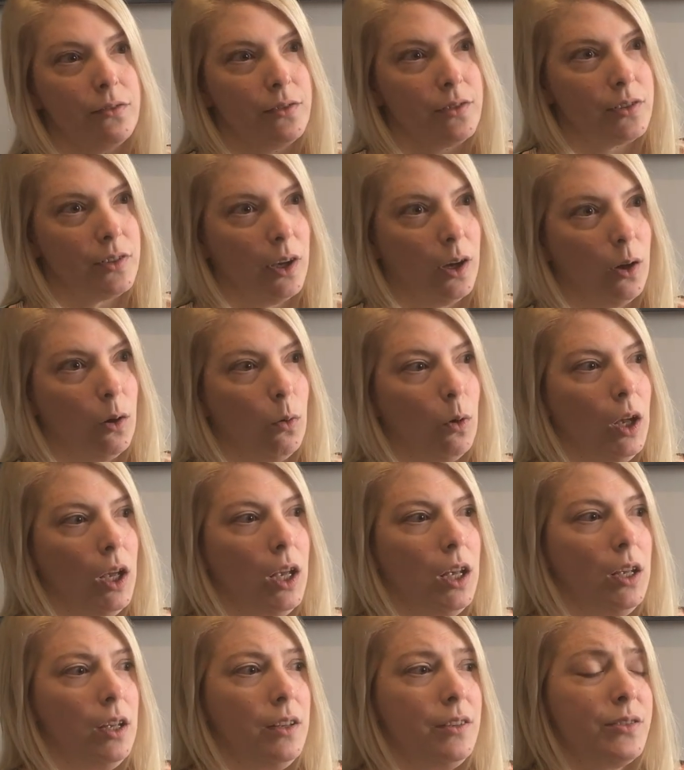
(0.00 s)
So
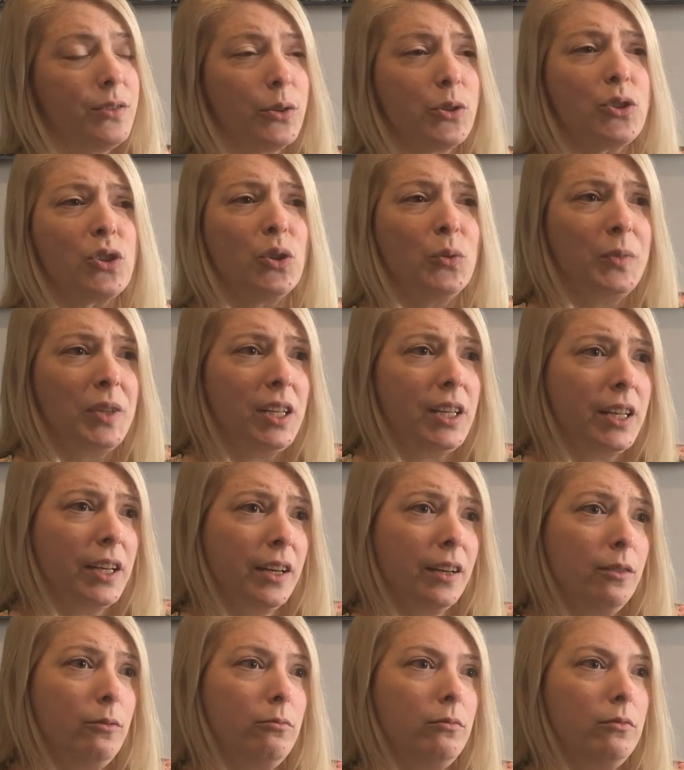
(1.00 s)
social media,